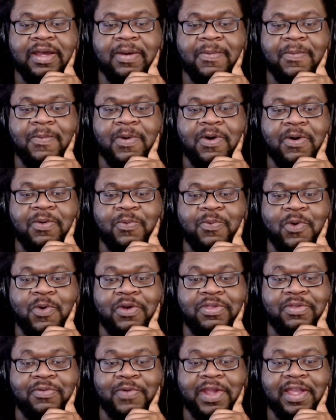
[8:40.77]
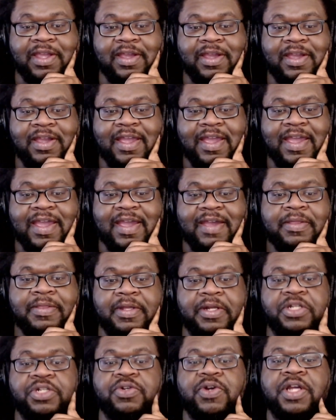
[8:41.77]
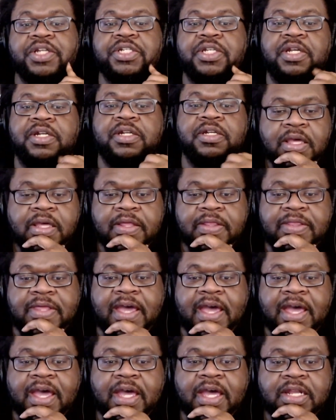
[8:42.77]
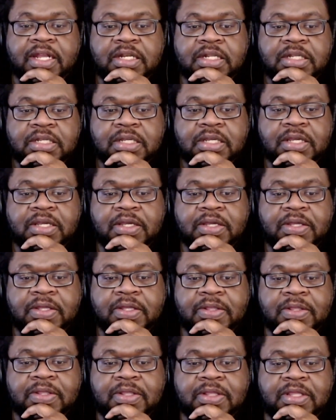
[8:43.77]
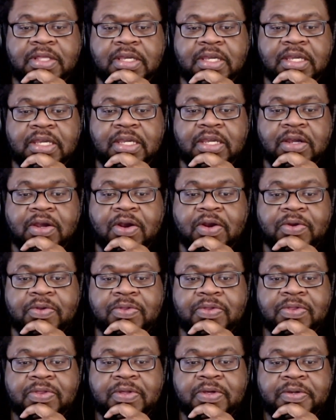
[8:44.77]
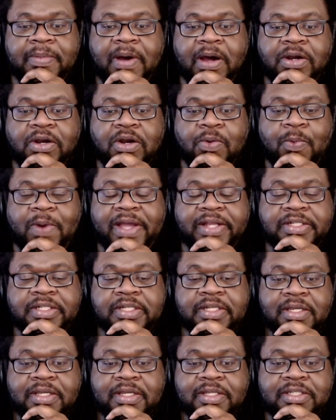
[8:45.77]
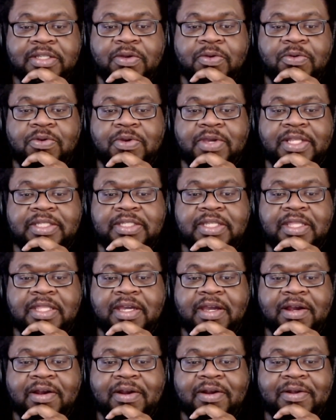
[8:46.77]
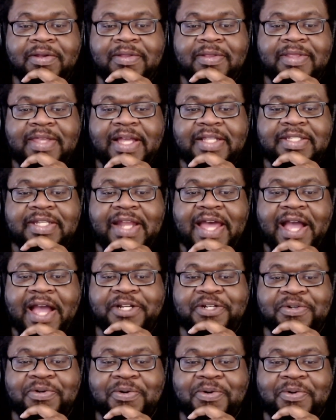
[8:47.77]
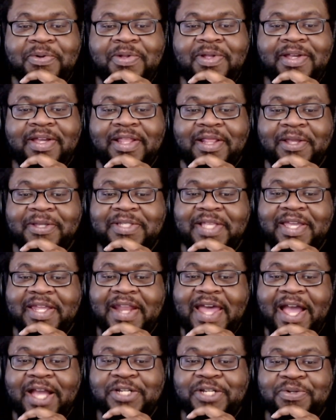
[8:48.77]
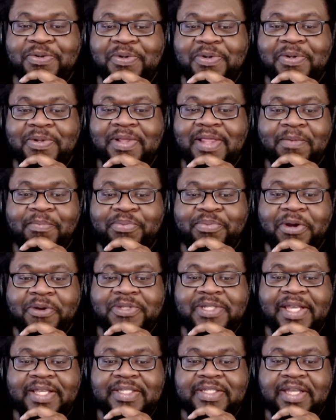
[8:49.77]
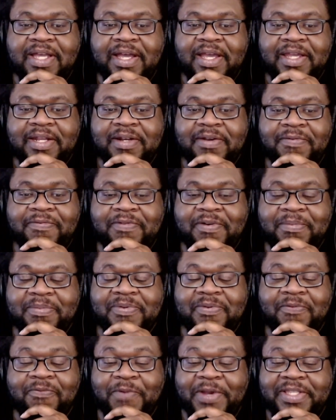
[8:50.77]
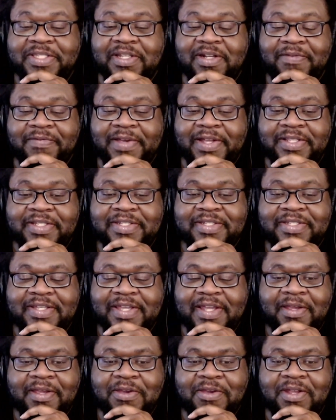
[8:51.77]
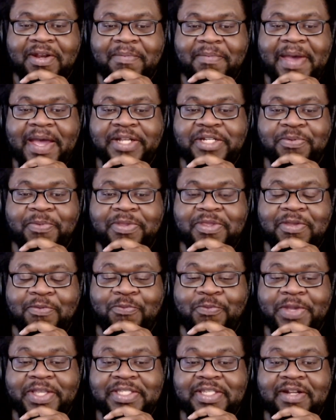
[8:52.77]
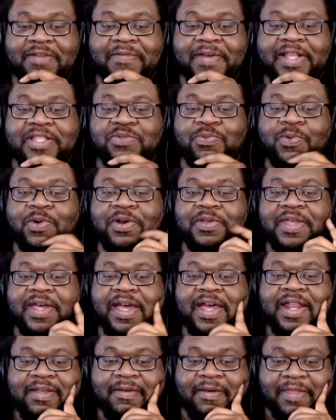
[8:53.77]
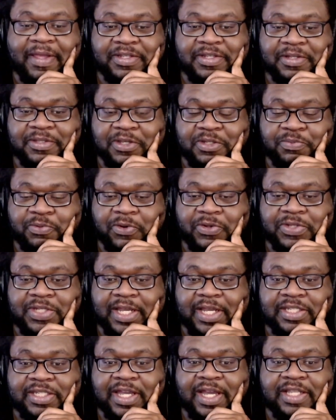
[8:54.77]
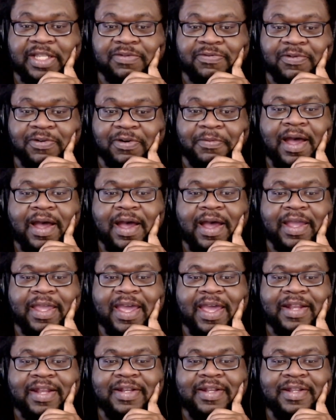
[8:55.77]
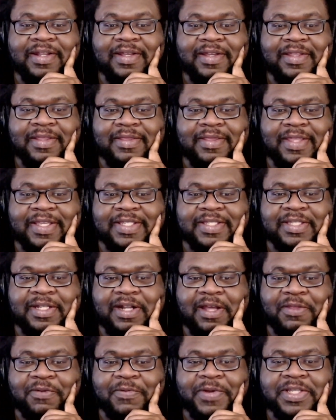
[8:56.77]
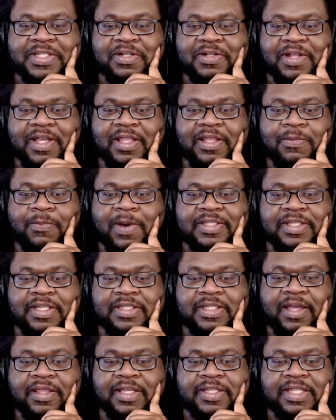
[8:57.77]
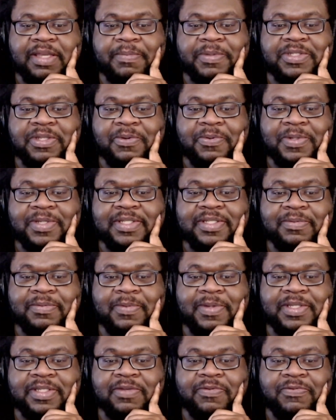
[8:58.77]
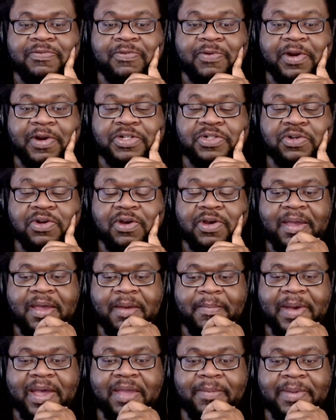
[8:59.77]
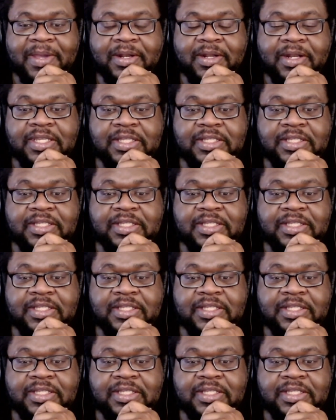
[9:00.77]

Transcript: World War III and the destruction that the Earth underwent. So you can see there, it looks like an actual protest sign from recent events. And you can imagine what the recent events were that they took those protest signs from. Again, this is another reason why this episode was very strong, in my opinion.